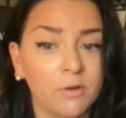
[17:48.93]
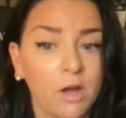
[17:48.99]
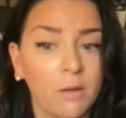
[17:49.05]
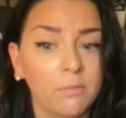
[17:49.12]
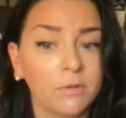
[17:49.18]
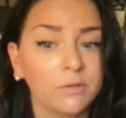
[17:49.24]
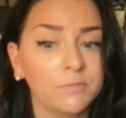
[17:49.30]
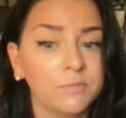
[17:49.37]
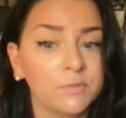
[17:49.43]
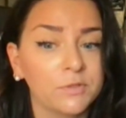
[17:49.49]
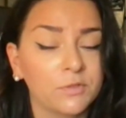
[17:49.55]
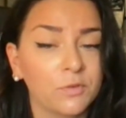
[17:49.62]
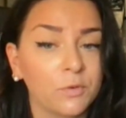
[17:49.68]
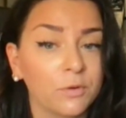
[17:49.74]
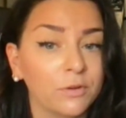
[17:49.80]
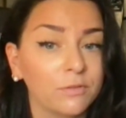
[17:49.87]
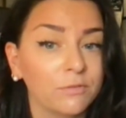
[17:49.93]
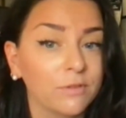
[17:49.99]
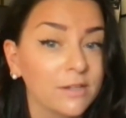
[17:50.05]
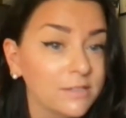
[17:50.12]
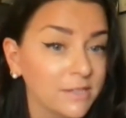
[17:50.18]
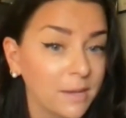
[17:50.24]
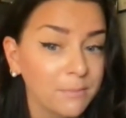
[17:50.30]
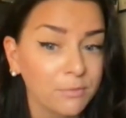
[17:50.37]
problems for
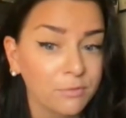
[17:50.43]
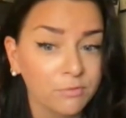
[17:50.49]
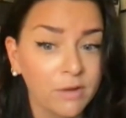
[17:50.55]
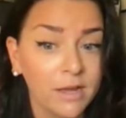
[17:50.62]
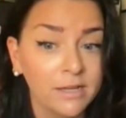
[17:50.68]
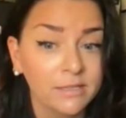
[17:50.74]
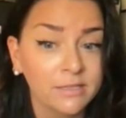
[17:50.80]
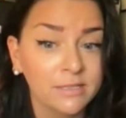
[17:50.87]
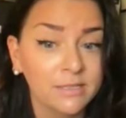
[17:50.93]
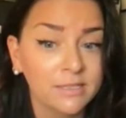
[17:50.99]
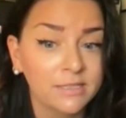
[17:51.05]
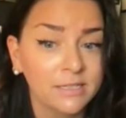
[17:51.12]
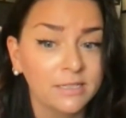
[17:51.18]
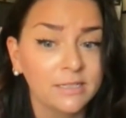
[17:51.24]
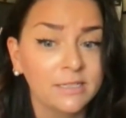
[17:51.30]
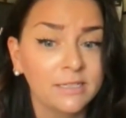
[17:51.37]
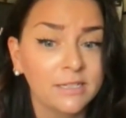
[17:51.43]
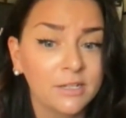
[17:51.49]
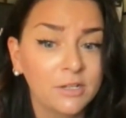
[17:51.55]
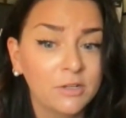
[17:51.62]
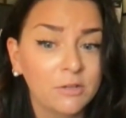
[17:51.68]
runtime threats and